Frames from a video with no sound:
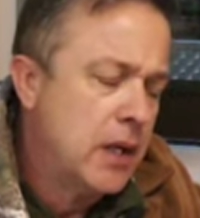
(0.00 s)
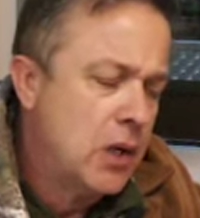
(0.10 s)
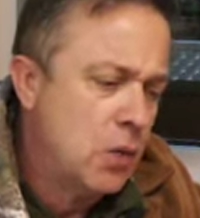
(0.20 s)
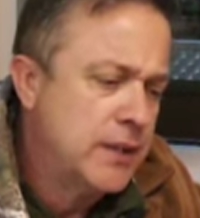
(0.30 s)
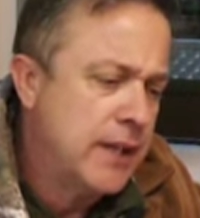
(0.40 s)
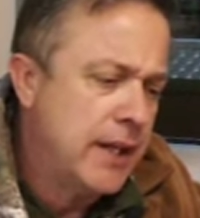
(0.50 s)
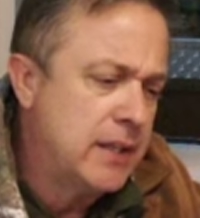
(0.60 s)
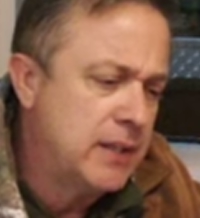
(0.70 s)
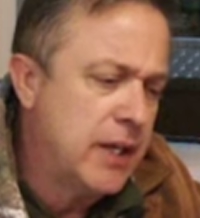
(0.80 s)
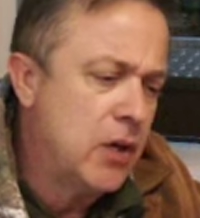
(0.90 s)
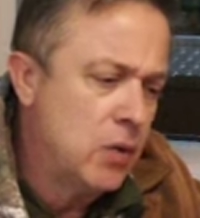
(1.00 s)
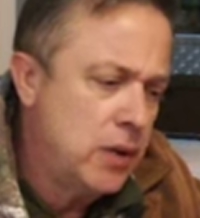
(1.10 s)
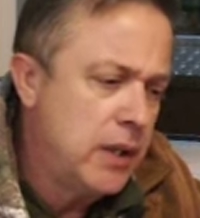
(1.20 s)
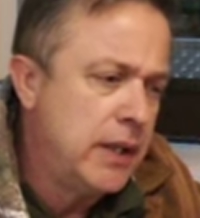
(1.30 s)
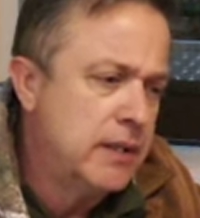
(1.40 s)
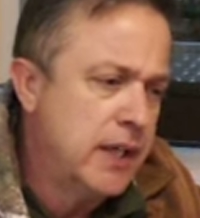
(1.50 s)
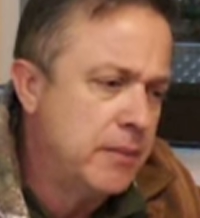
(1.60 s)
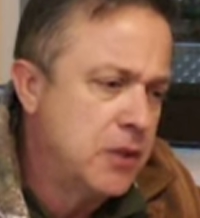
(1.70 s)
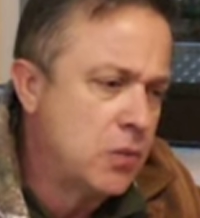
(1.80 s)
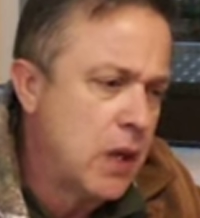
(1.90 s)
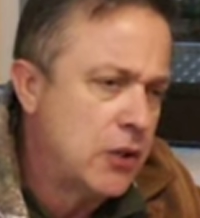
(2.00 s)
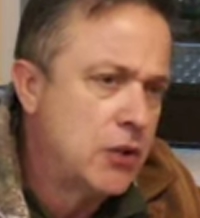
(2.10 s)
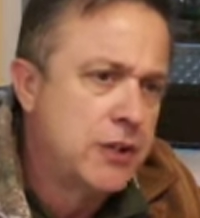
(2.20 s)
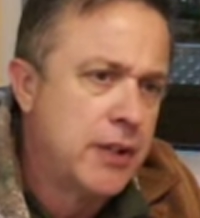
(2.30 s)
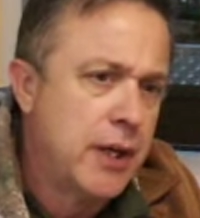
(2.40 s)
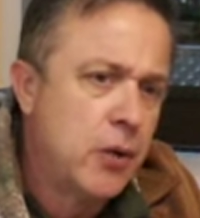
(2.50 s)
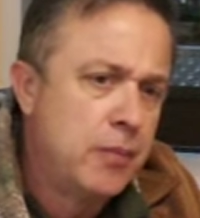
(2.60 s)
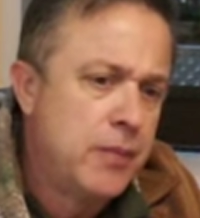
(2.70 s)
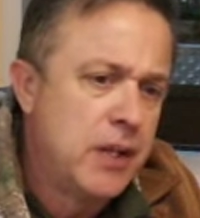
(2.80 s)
is known. His name is Roger Snow.